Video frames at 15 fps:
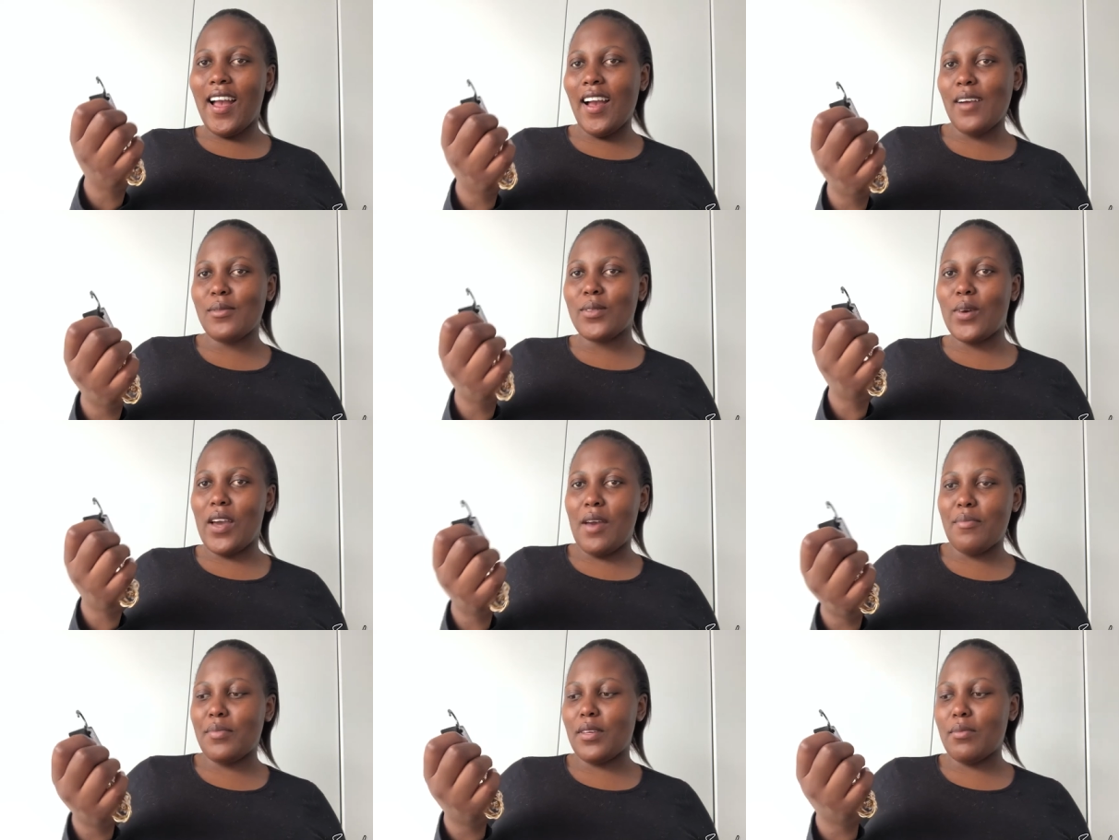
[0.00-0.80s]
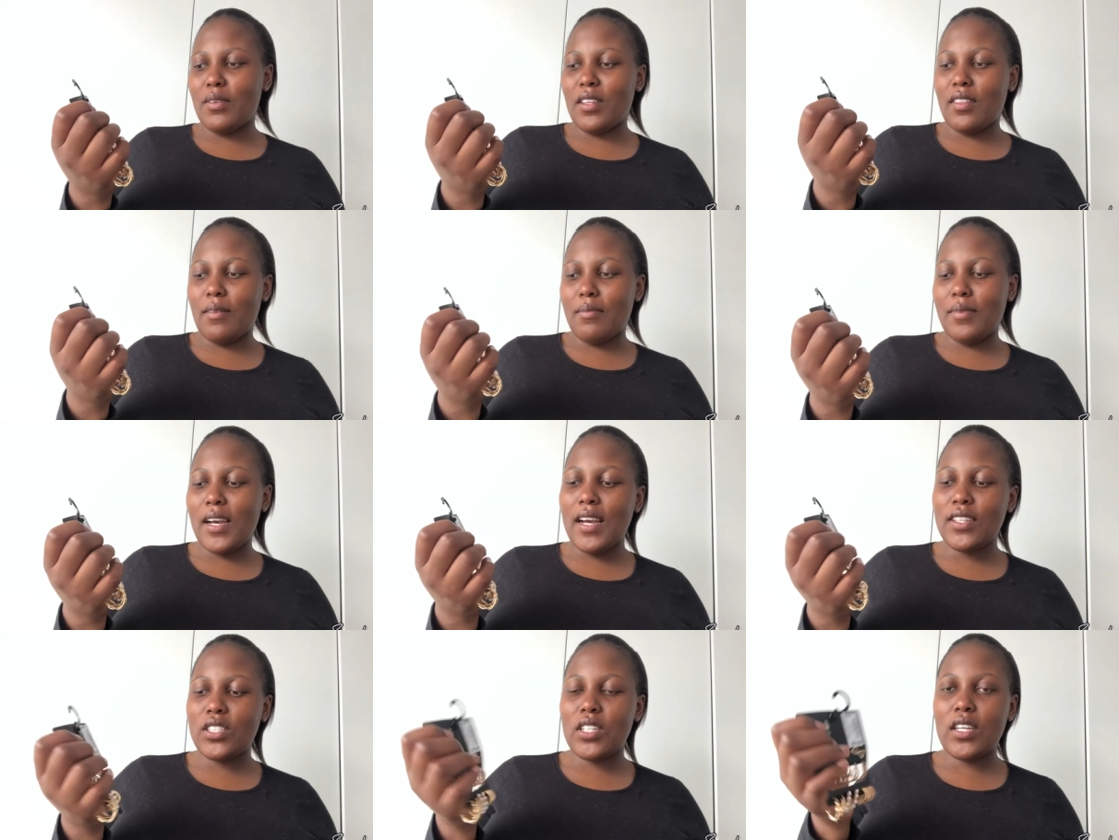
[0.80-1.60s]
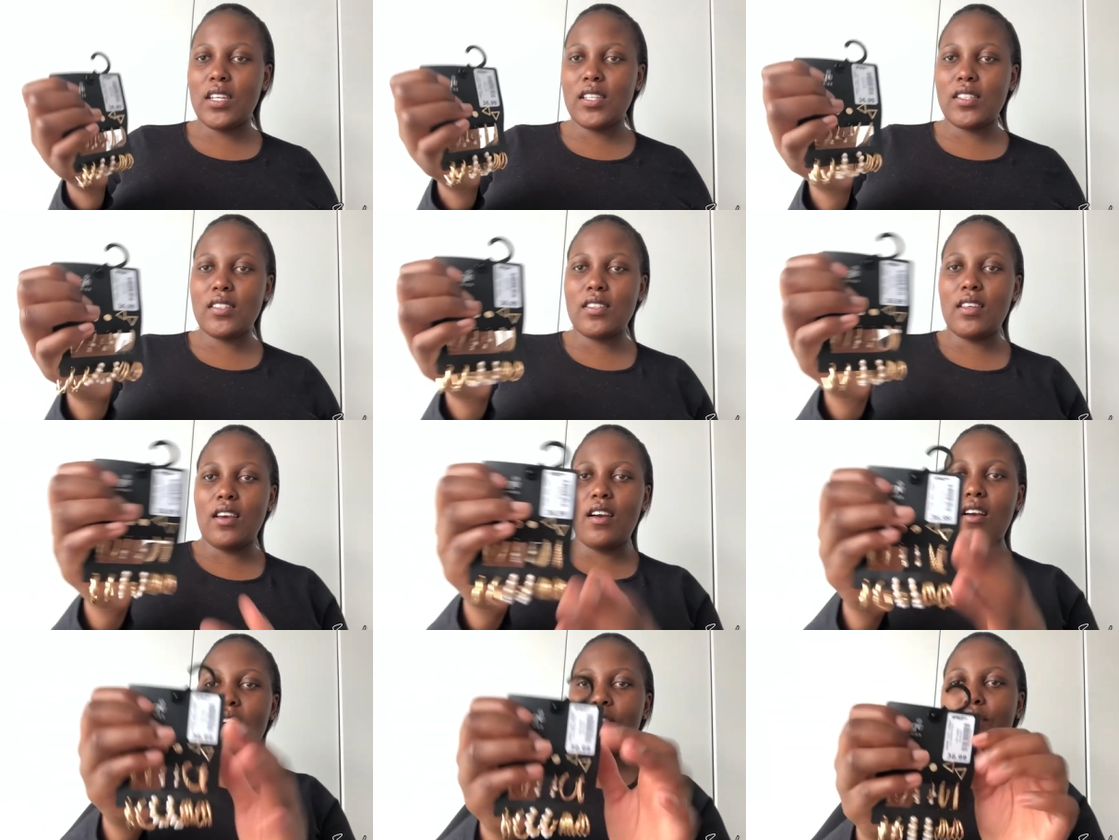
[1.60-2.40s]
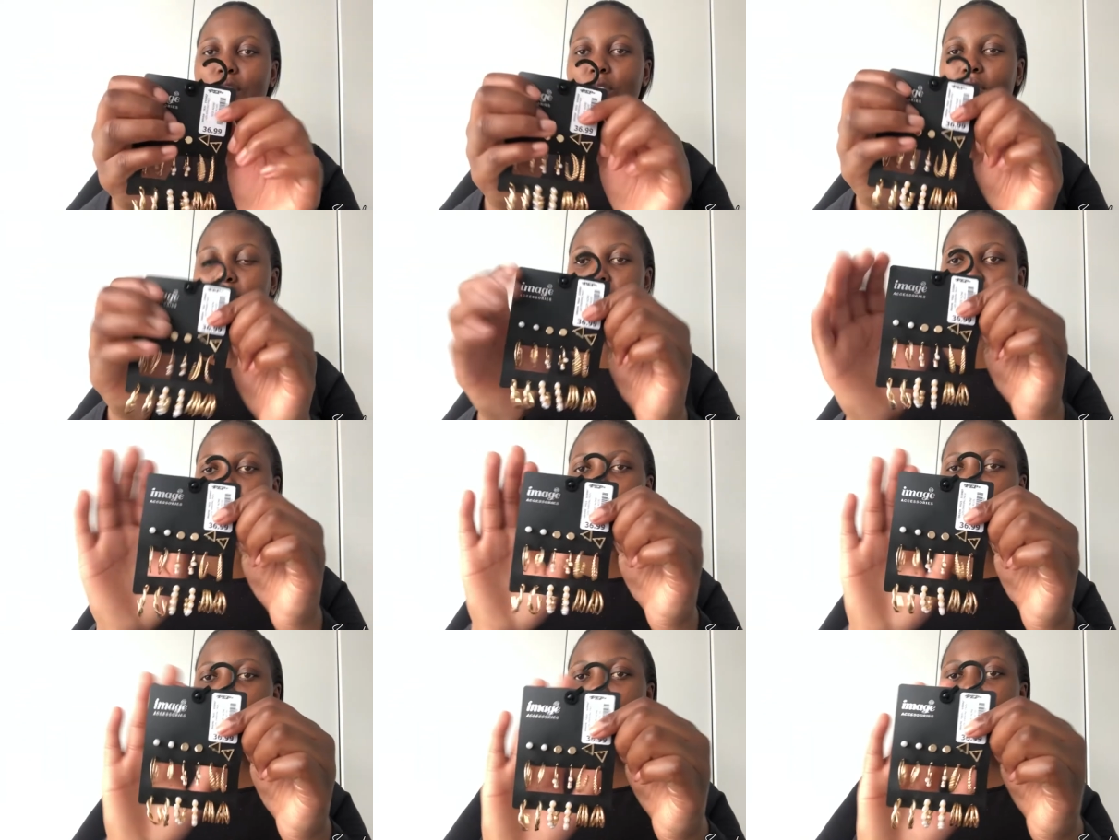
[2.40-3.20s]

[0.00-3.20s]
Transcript: I'm so happy about the purchase they are very nice you